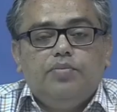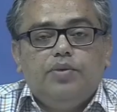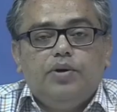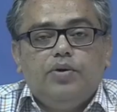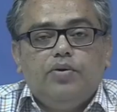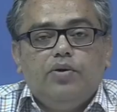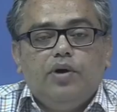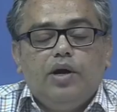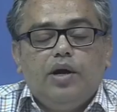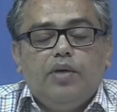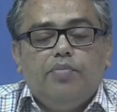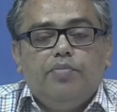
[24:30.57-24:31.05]

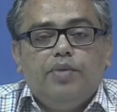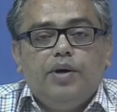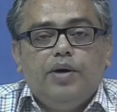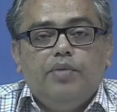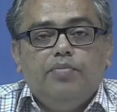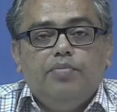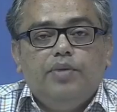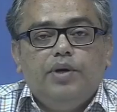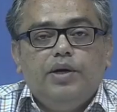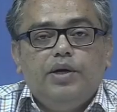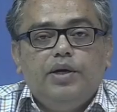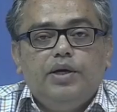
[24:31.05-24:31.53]
particular
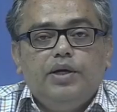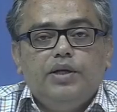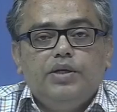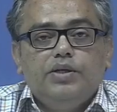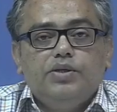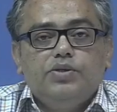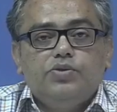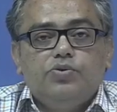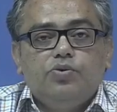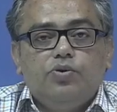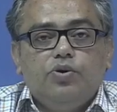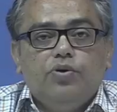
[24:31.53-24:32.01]
amendment
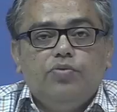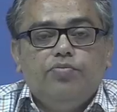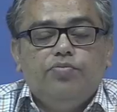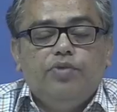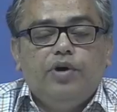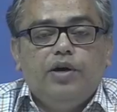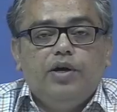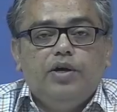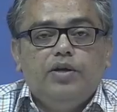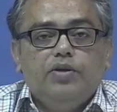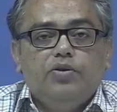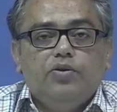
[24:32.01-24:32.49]
is
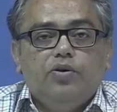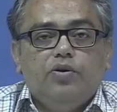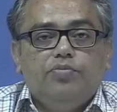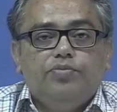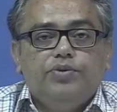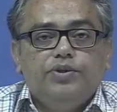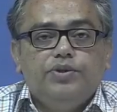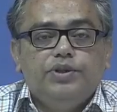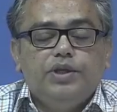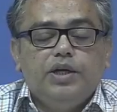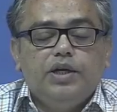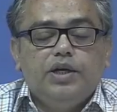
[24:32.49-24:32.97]
notified in the
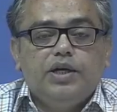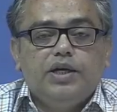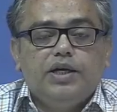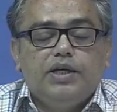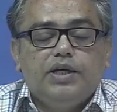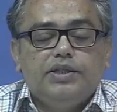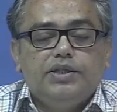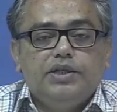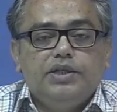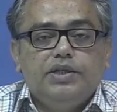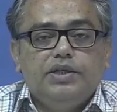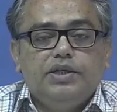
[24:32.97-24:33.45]
official
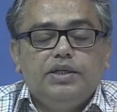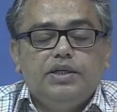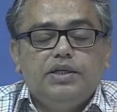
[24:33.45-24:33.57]
gazette,